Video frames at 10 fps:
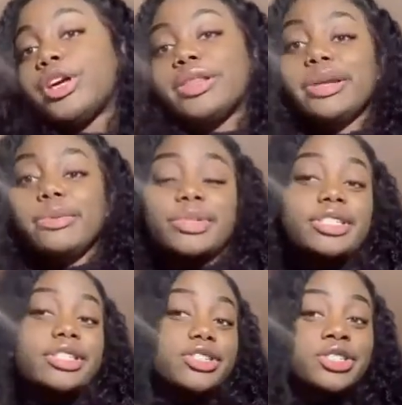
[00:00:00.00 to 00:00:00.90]
The
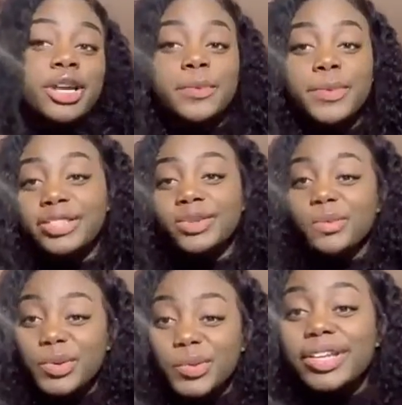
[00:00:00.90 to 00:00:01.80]
decision day pic's gonna
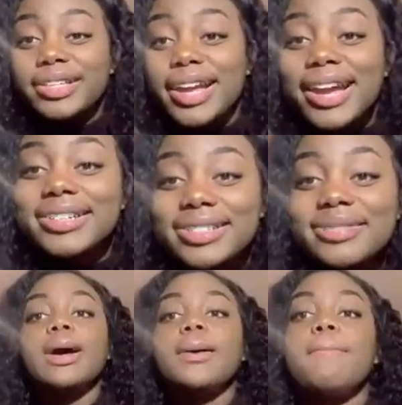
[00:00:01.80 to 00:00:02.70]
be real
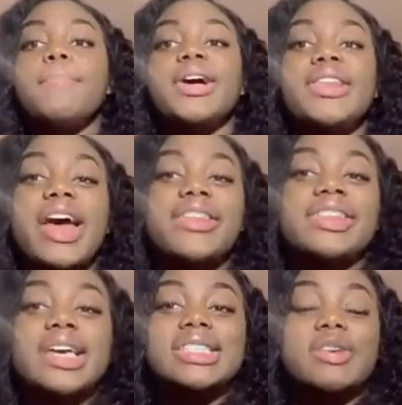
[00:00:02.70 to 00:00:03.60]
nice. But I think
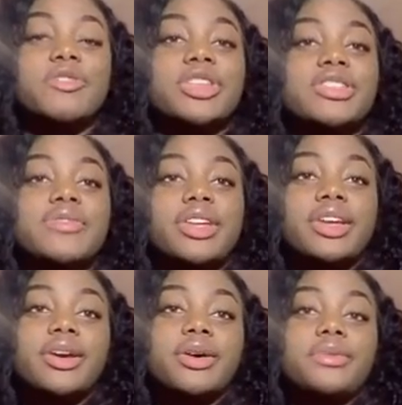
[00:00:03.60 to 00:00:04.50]
that's it for this
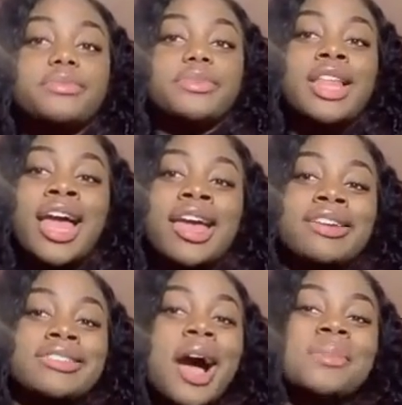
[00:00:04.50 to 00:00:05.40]
video.
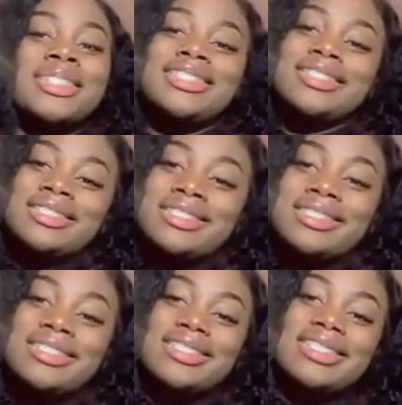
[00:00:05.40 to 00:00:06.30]
Like, comment,
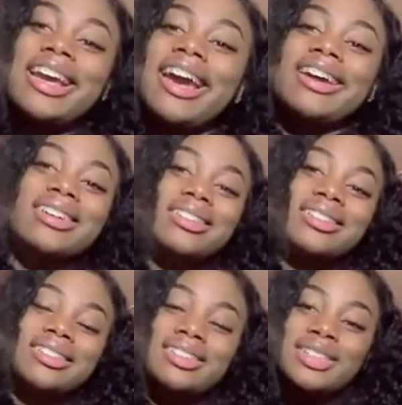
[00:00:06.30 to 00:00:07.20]
share,
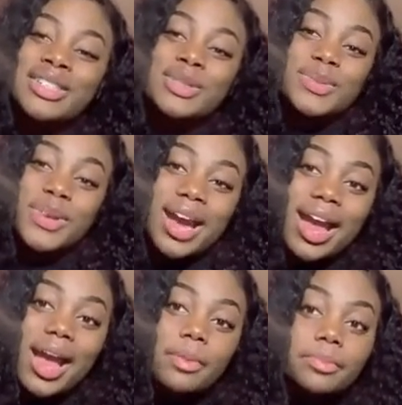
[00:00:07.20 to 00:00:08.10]

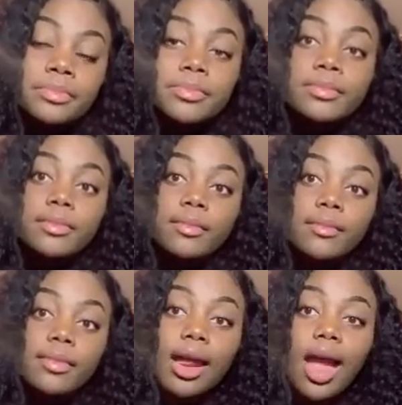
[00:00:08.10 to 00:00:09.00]
subscribe,
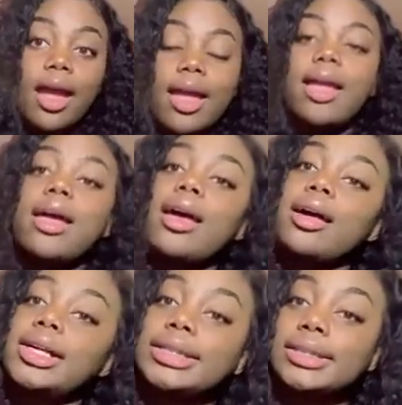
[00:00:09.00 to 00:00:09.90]

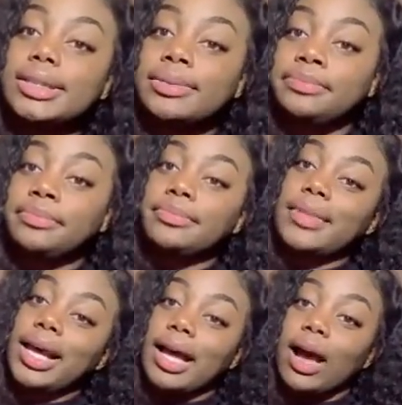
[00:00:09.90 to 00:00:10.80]
and
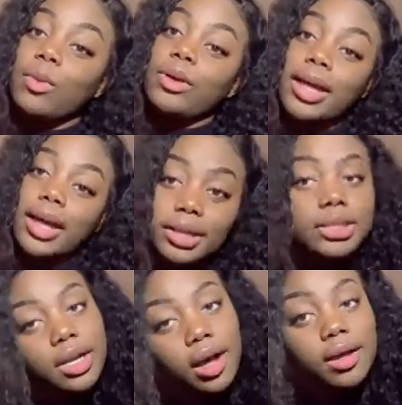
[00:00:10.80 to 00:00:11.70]
yeah, I will
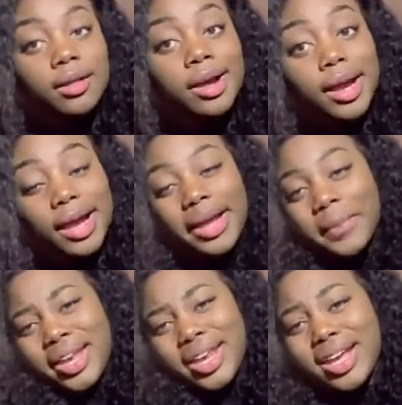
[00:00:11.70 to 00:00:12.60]
catch y'all
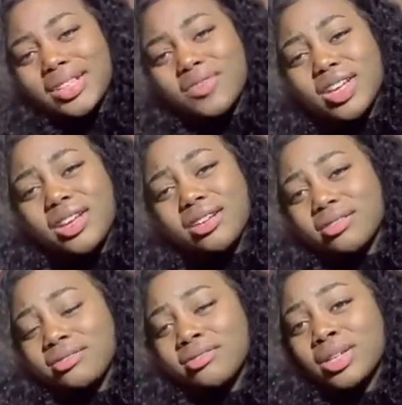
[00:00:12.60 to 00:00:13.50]
in my next video.